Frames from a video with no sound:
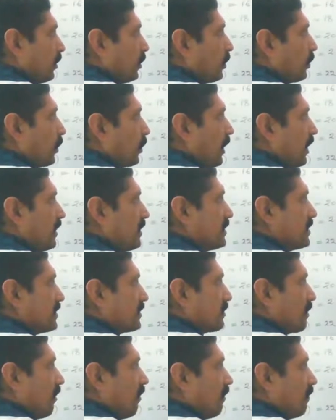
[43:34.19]
twice
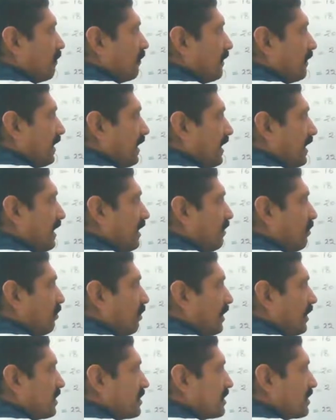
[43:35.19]
of a
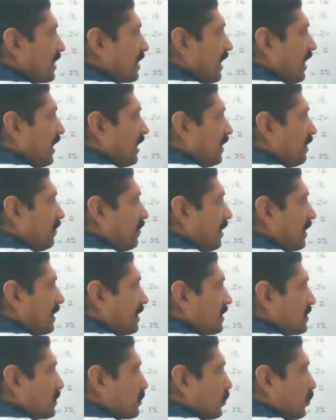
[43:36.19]
plus n
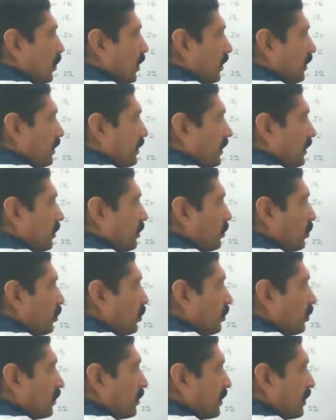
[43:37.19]
minus 1
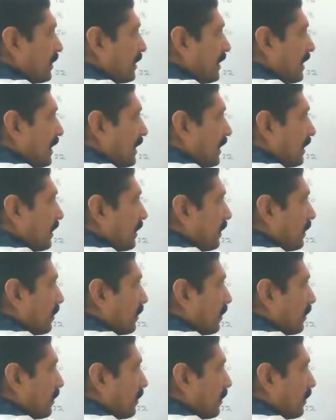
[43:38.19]
into d,